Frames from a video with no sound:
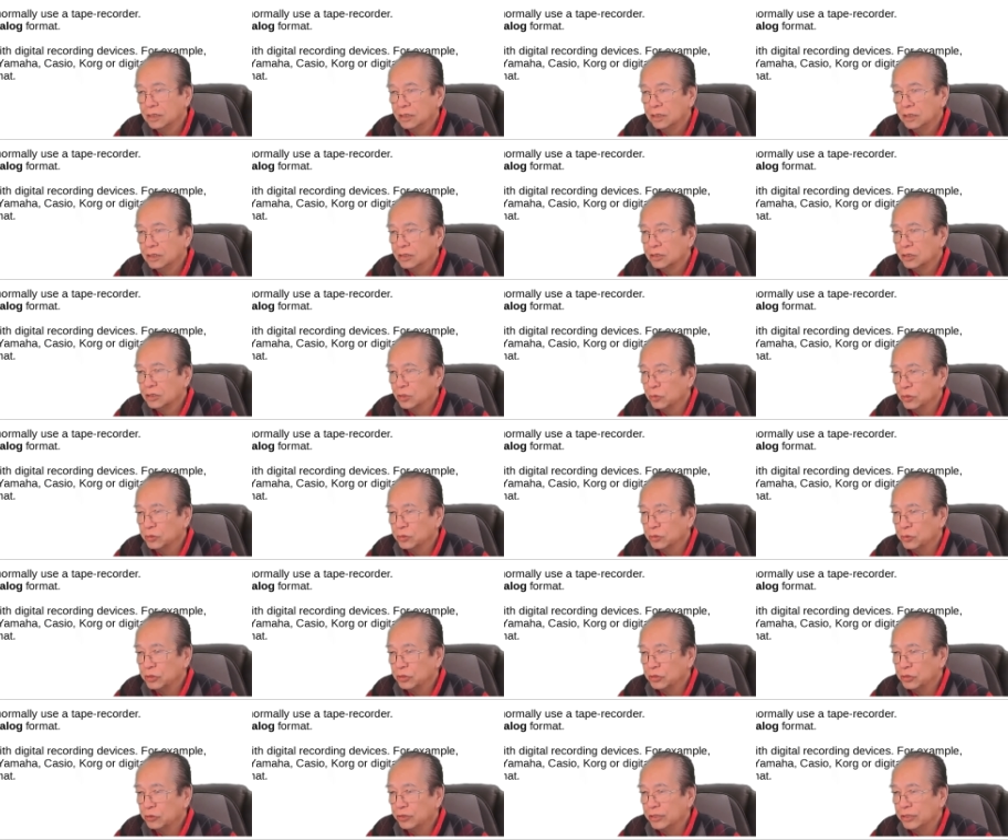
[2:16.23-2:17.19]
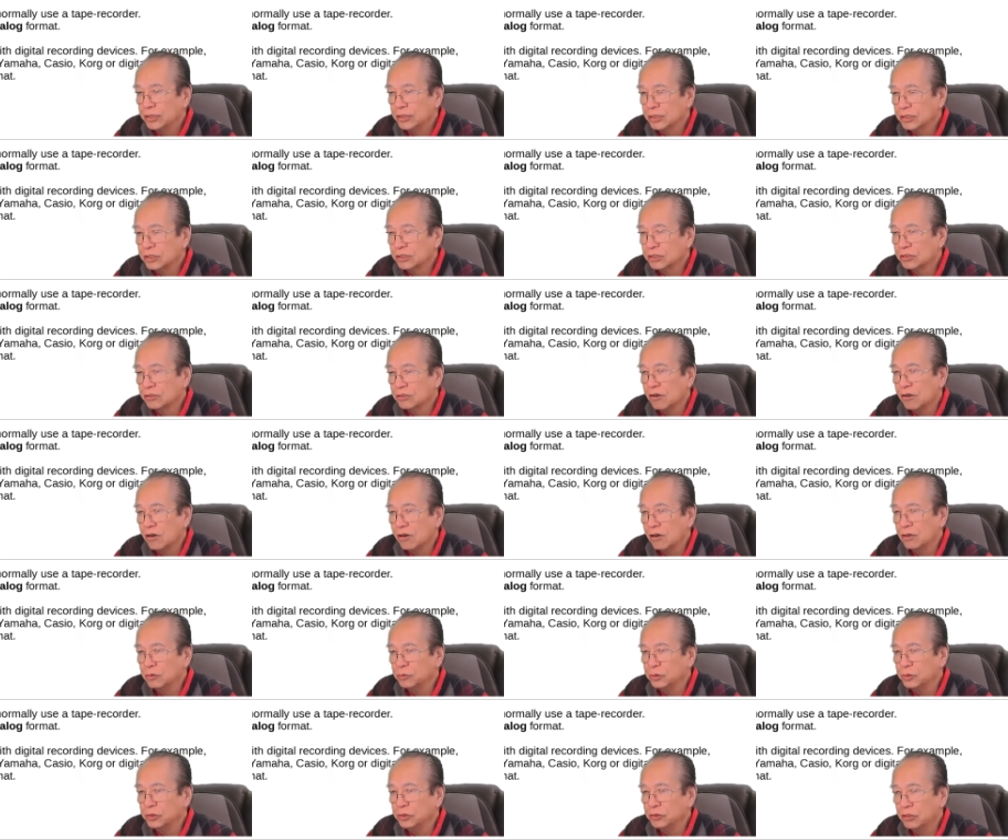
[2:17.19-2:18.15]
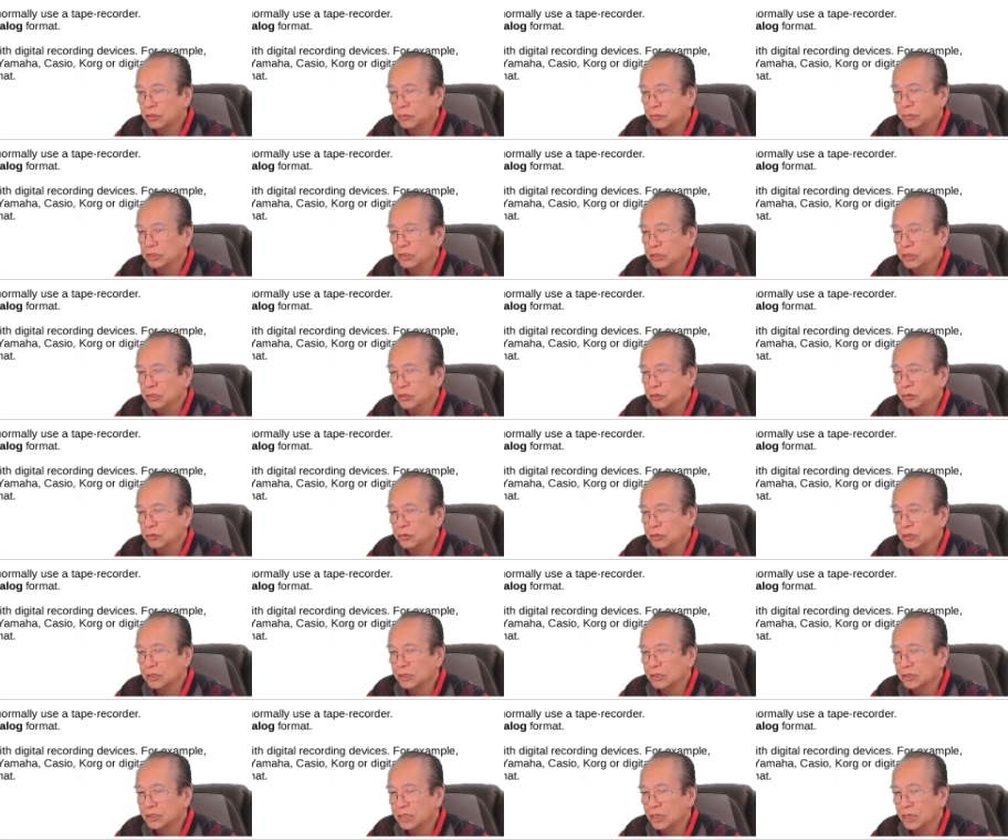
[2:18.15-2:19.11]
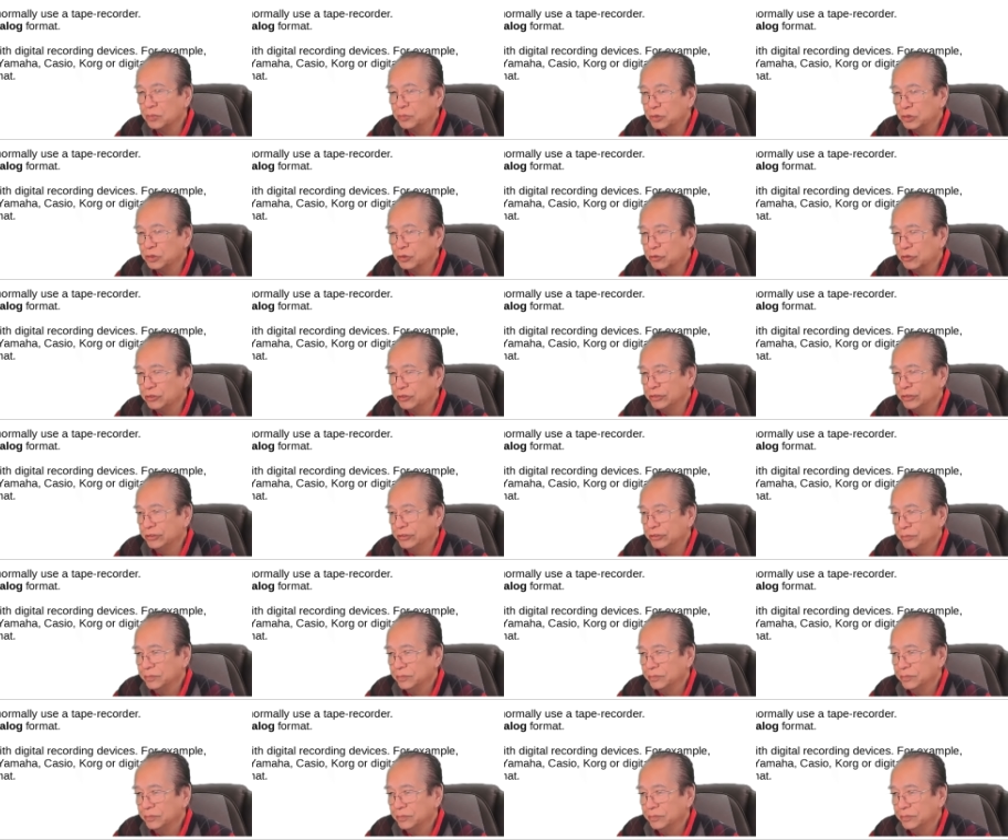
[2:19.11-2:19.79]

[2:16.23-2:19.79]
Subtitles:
So when recording a song, we normally use a tape recorder.